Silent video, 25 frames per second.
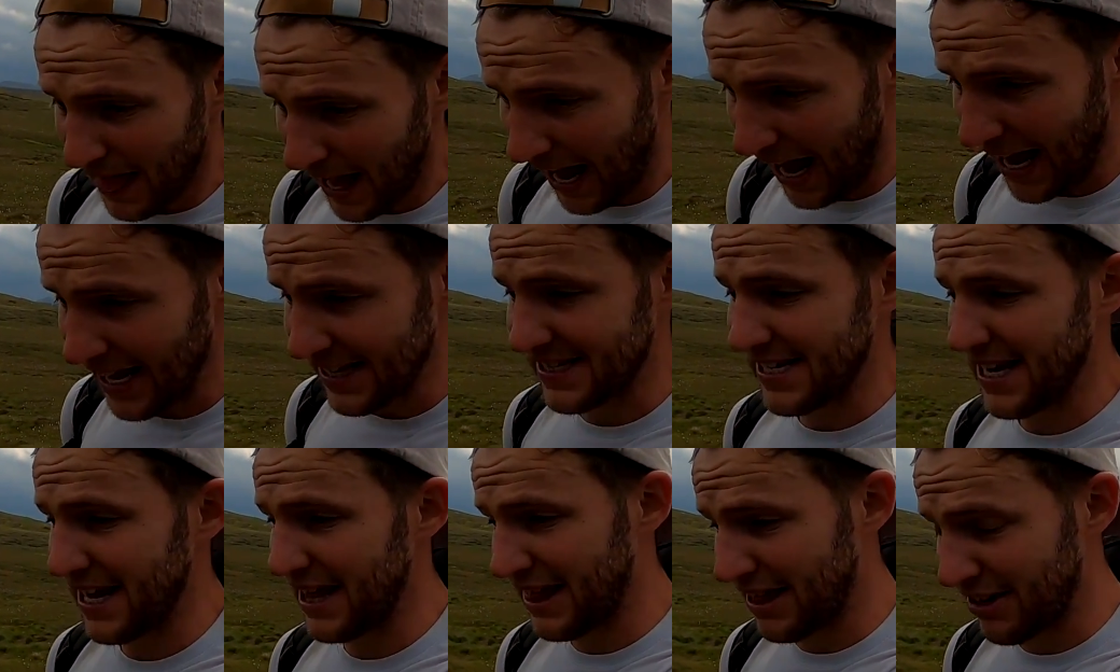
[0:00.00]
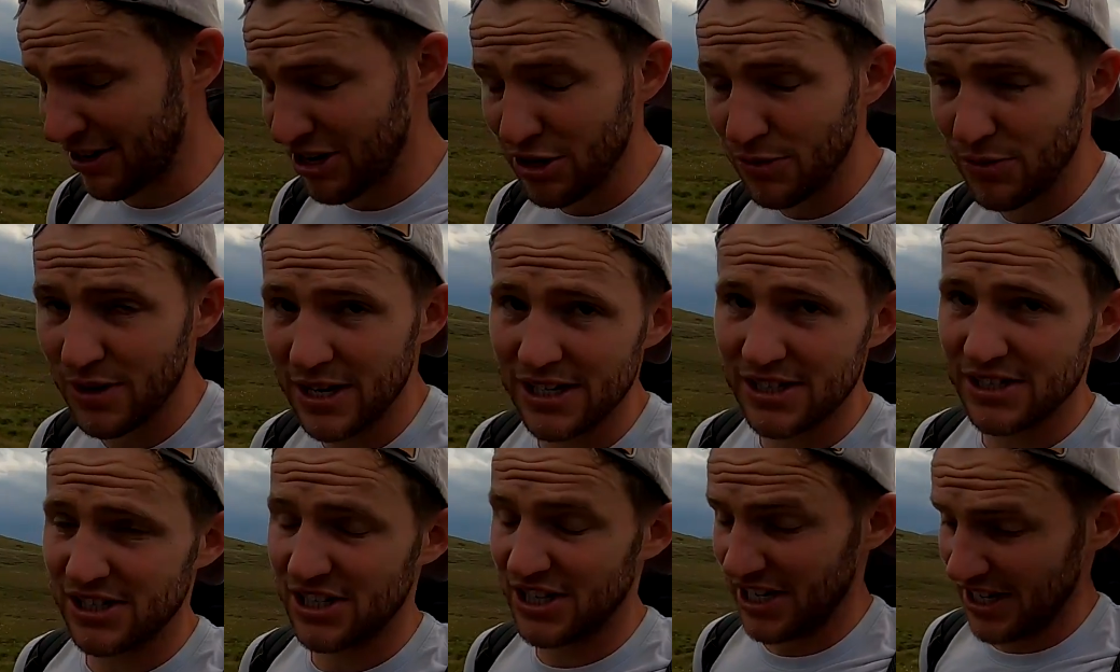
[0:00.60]
I'd say 3
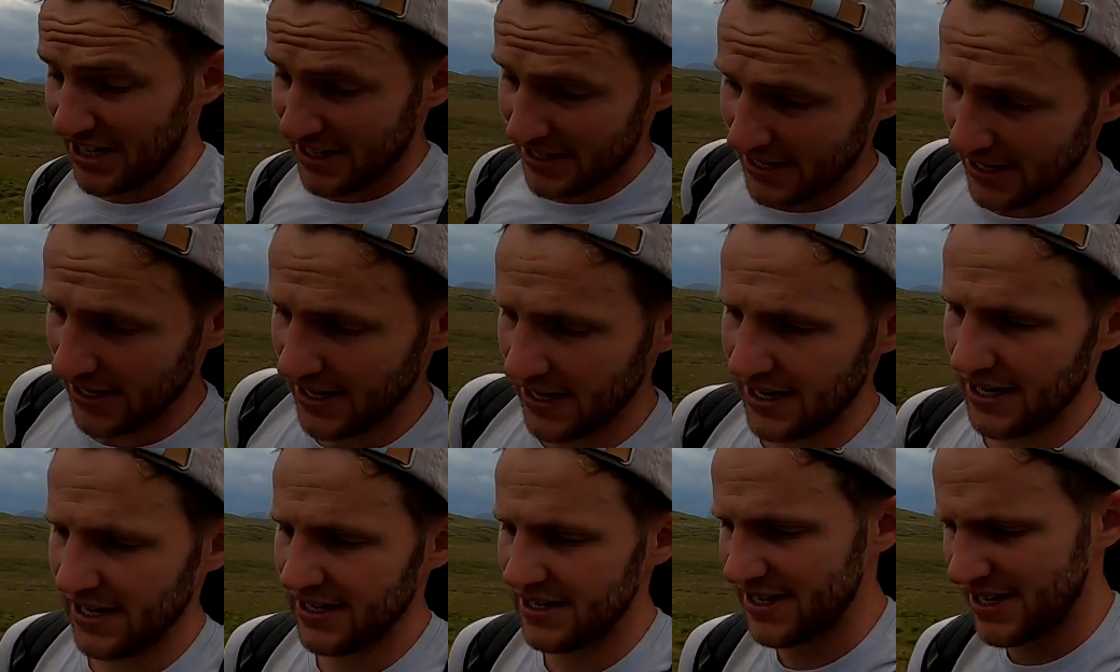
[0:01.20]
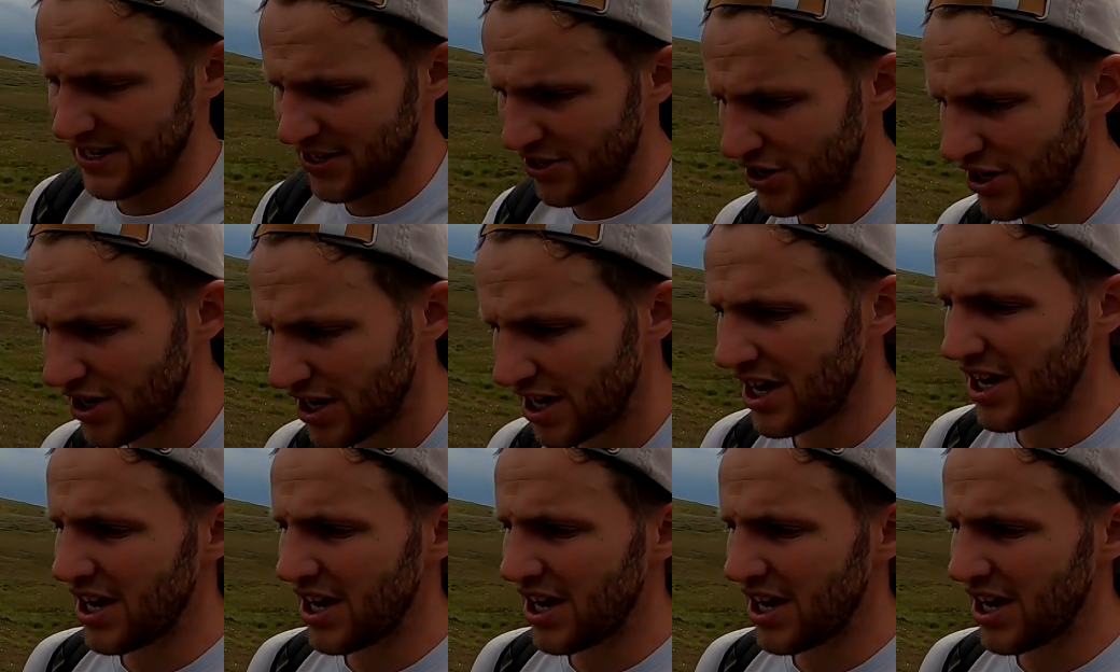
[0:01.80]
weeks you need to,